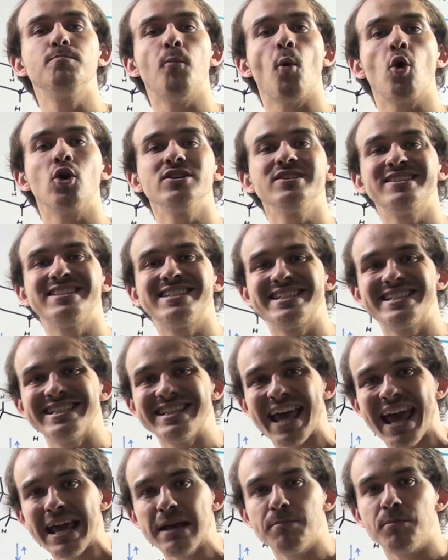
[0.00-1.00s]
more
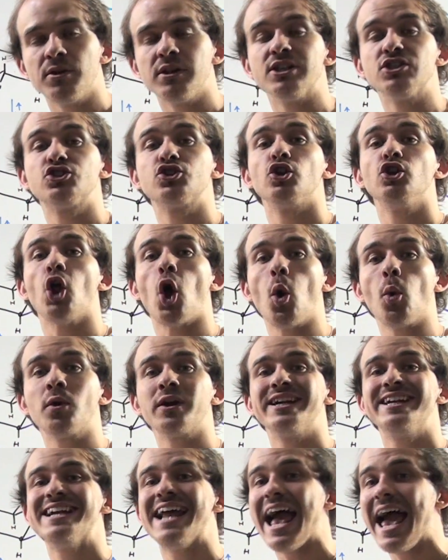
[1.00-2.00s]
stable. It's lower
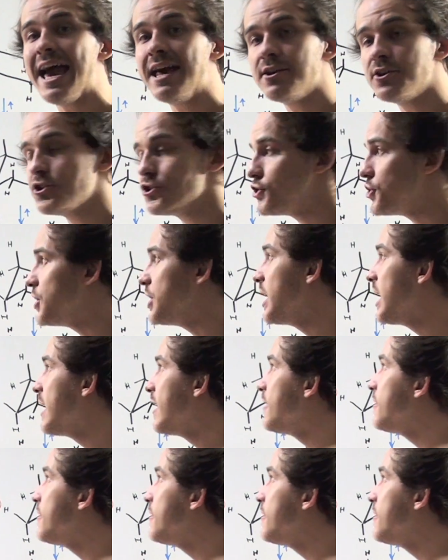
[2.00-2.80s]
in energy